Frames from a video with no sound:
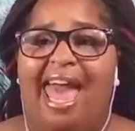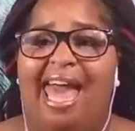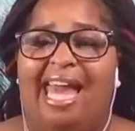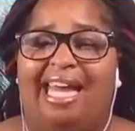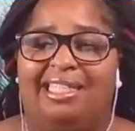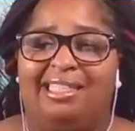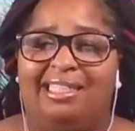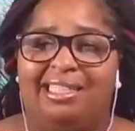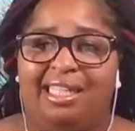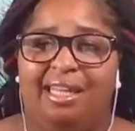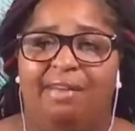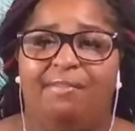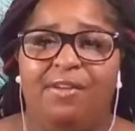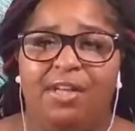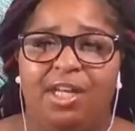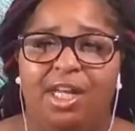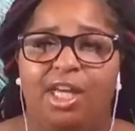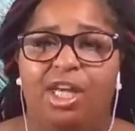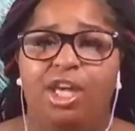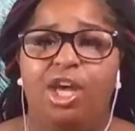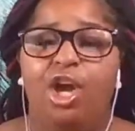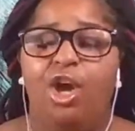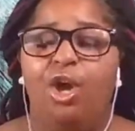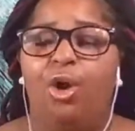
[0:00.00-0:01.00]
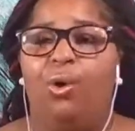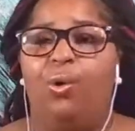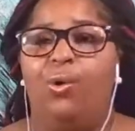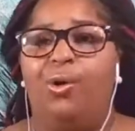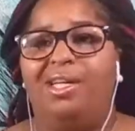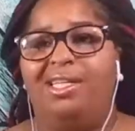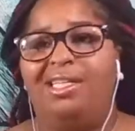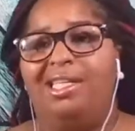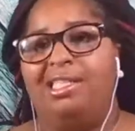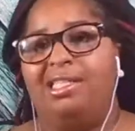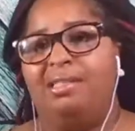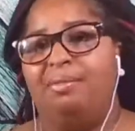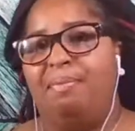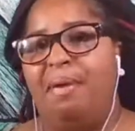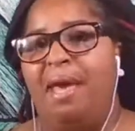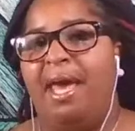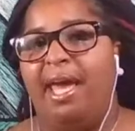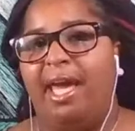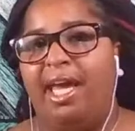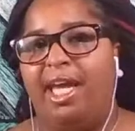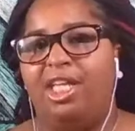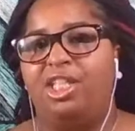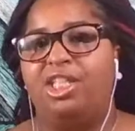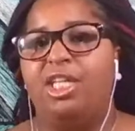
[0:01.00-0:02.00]
activity on this
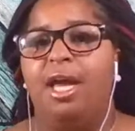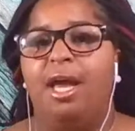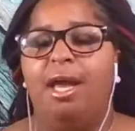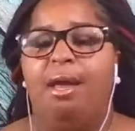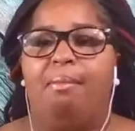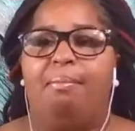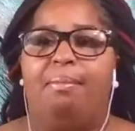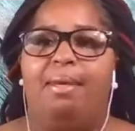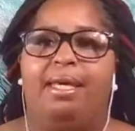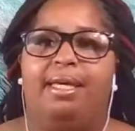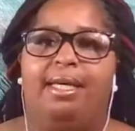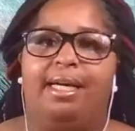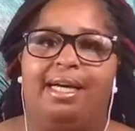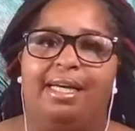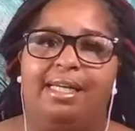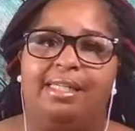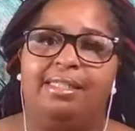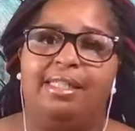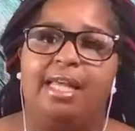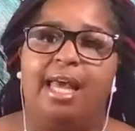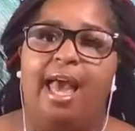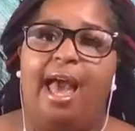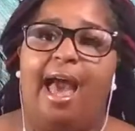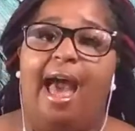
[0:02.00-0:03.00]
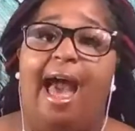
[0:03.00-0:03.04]
page because